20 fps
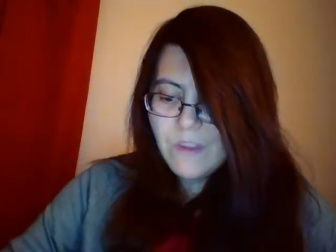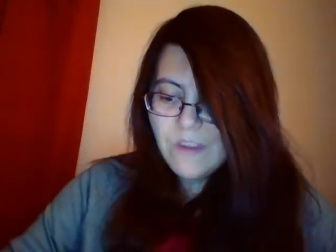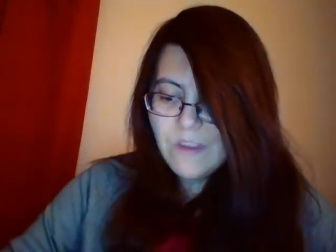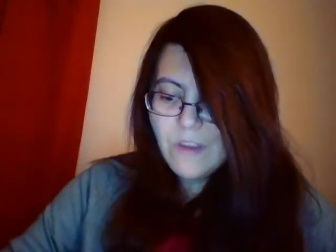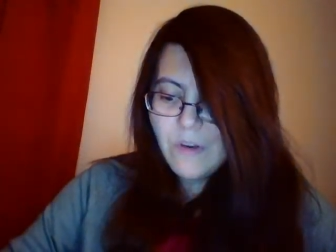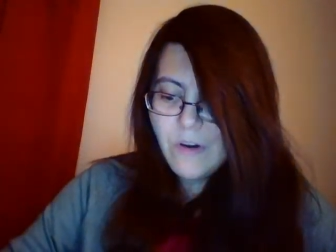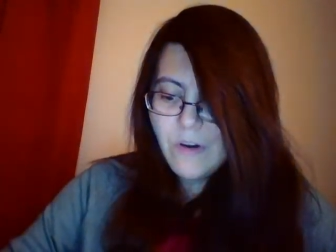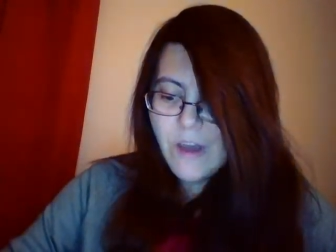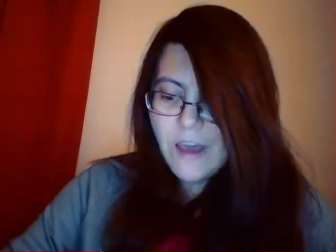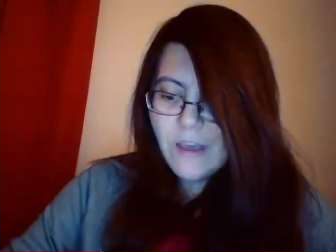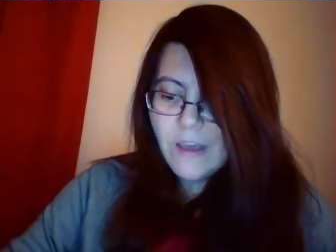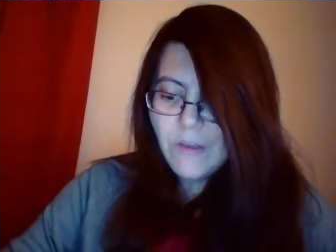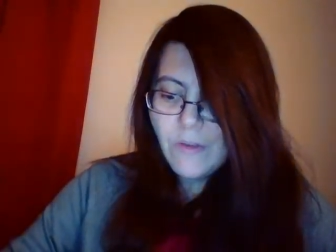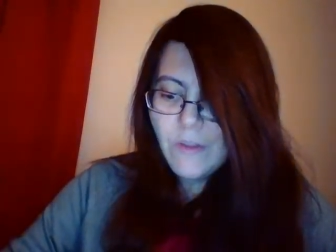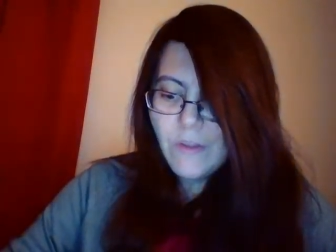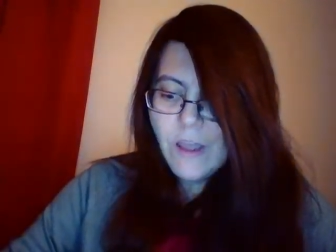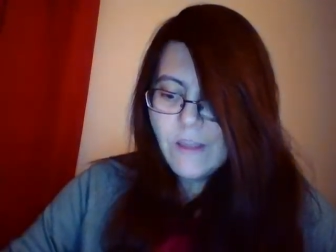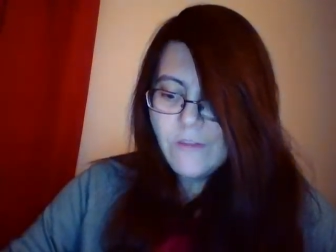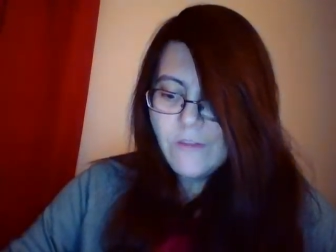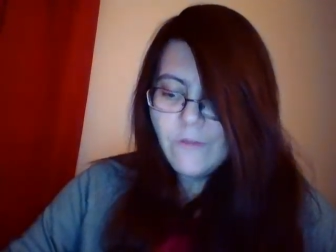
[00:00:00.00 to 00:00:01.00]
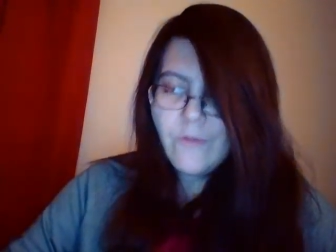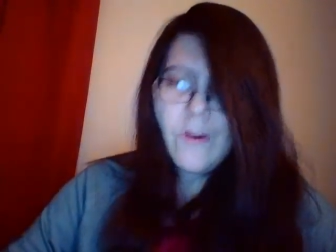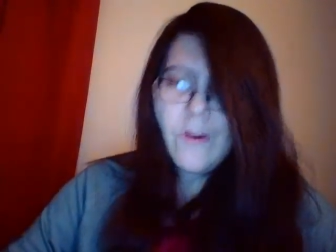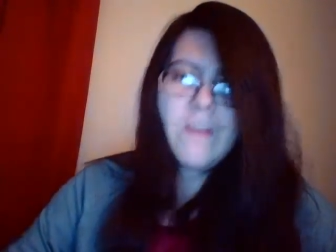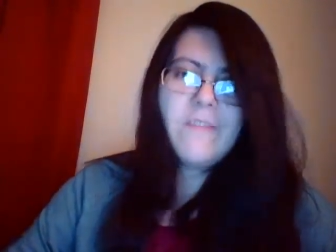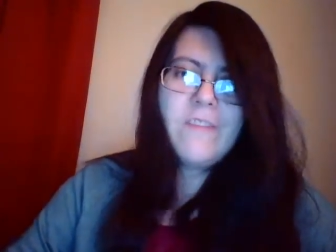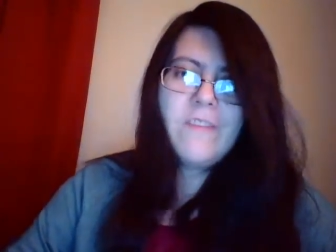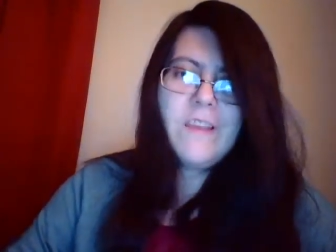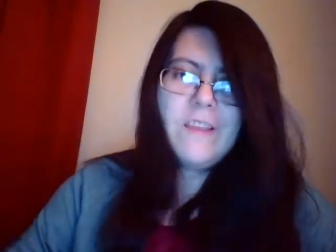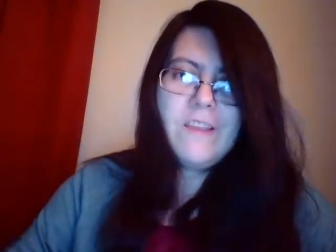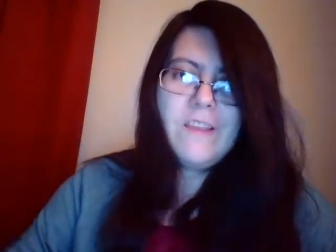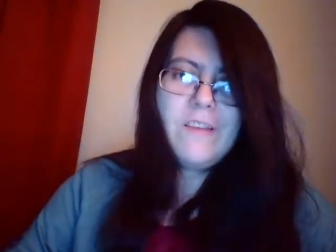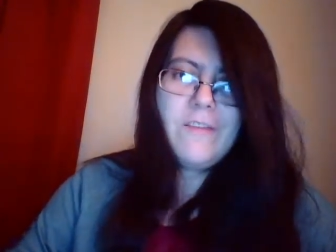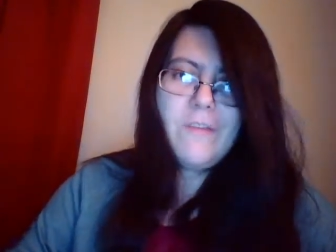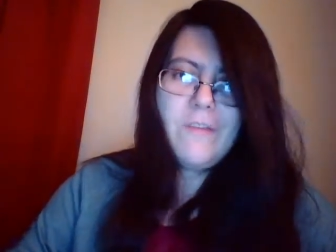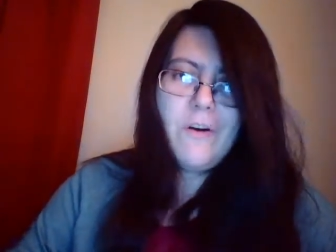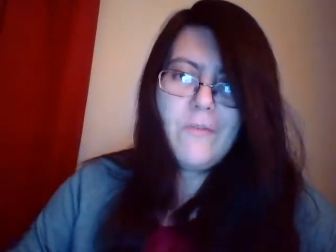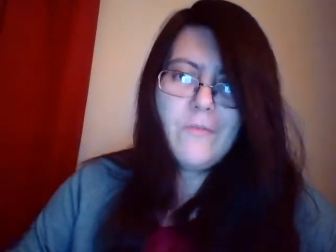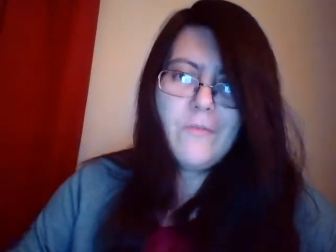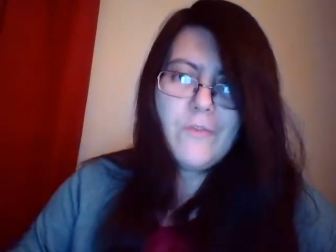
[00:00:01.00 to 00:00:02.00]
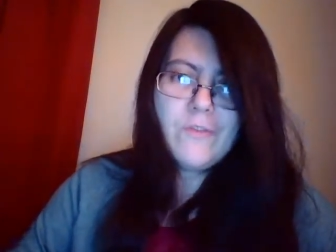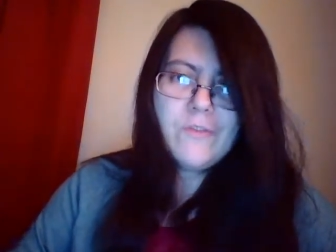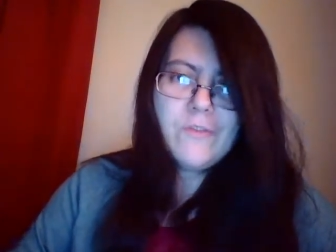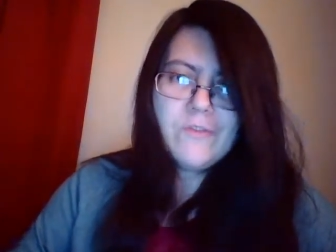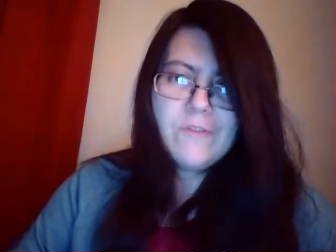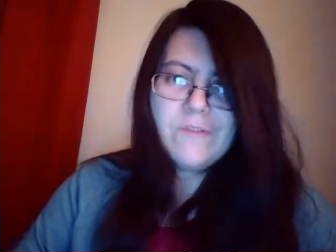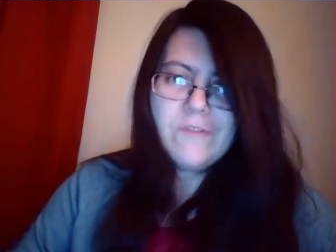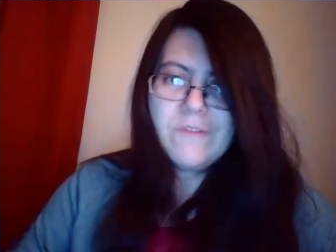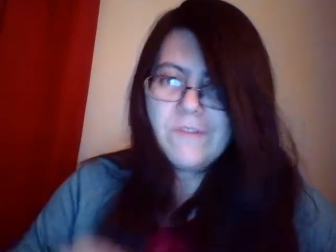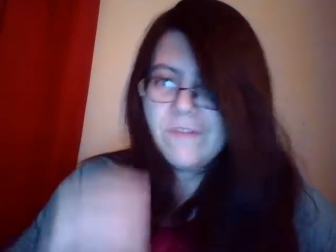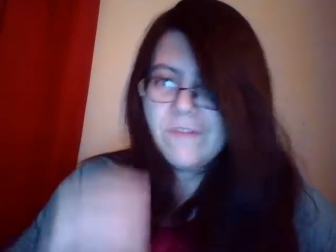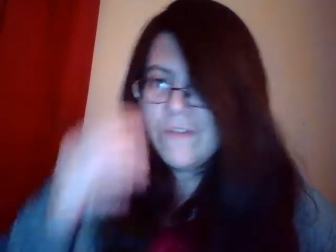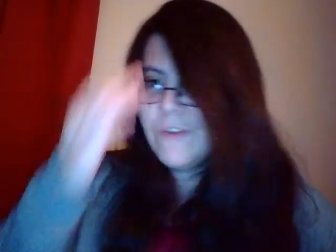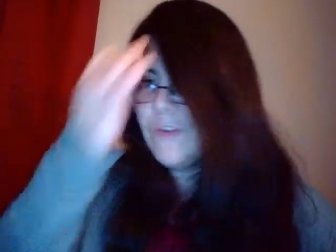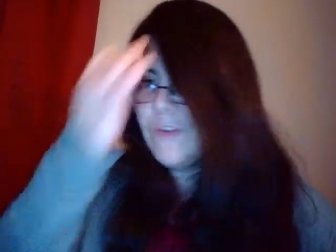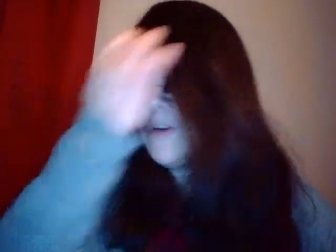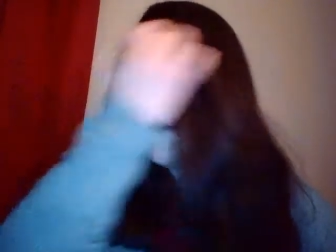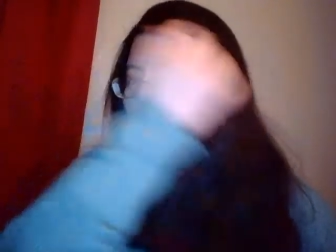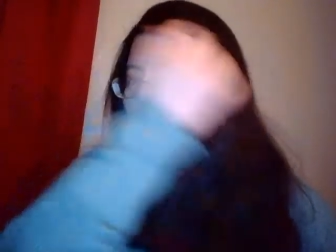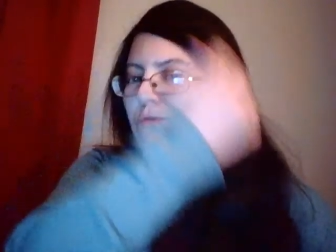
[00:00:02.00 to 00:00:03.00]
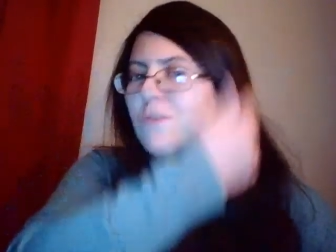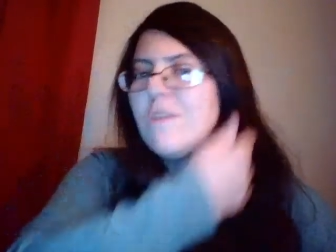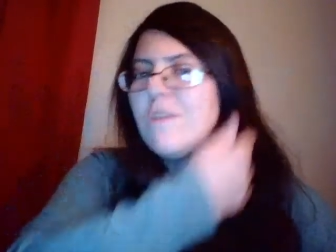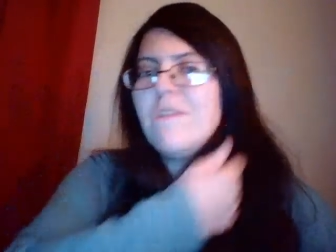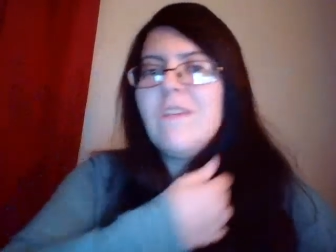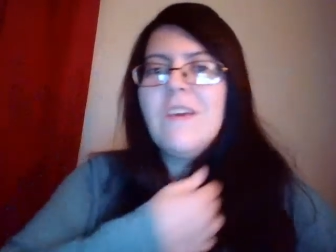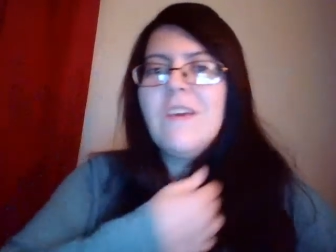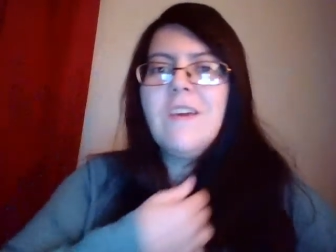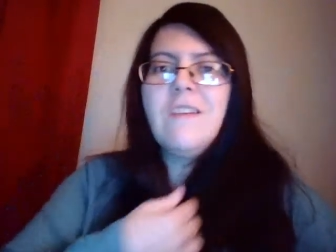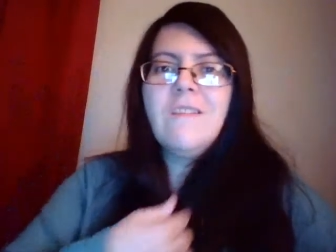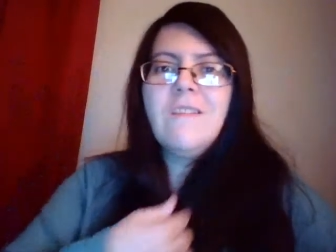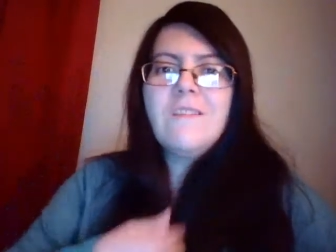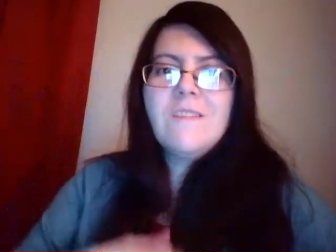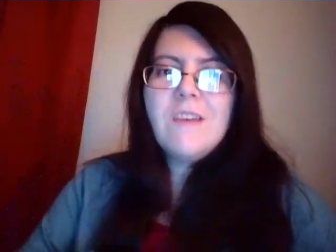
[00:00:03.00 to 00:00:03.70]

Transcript: You're not trusting this offer. You're not trusting it